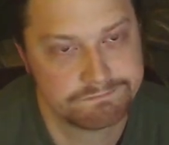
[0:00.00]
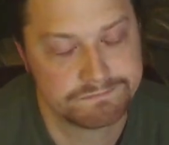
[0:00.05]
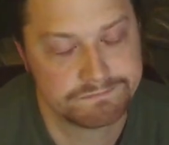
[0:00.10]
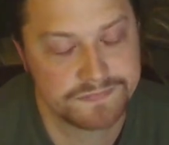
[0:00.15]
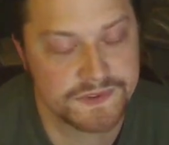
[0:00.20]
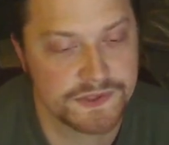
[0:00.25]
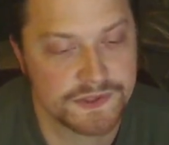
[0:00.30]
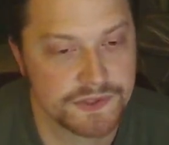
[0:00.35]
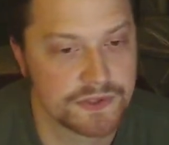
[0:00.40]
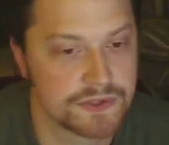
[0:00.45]

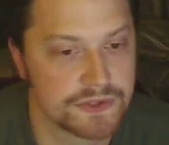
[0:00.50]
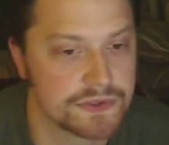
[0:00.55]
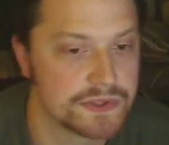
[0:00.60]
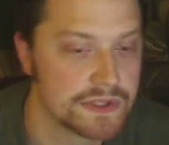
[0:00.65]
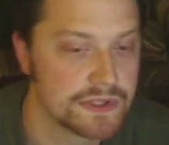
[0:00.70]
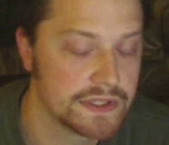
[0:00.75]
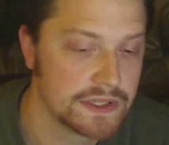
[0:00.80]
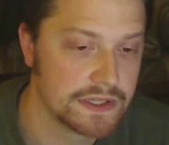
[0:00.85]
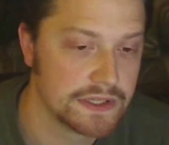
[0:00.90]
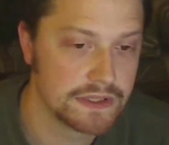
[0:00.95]
So,
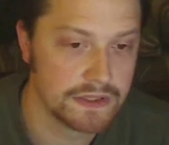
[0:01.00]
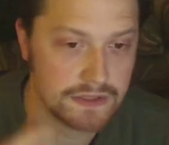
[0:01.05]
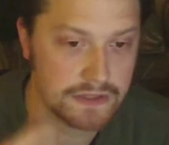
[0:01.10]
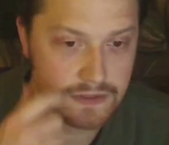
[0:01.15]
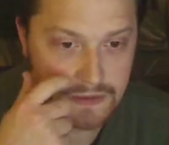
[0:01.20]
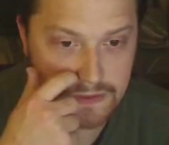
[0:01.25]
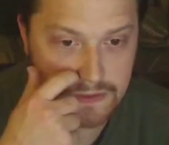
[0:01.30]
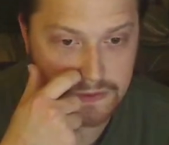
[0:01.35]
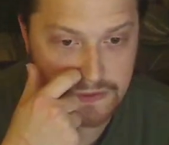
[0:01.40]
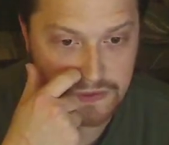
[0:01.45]

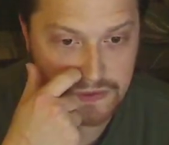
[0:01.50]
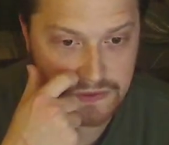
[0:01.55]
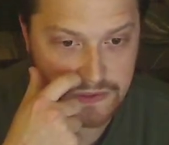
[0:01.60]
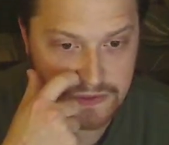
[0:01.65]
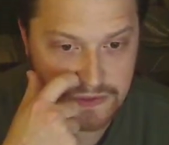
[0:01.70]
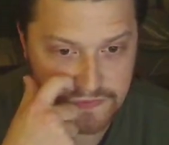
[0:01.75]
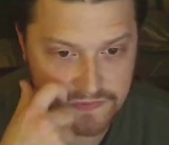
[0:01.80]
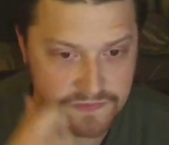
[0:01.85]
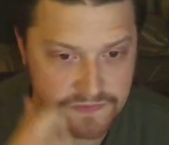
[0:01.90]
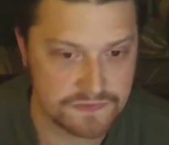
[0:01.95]
you know,
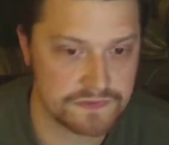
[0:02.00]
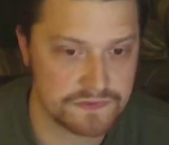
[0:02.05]
if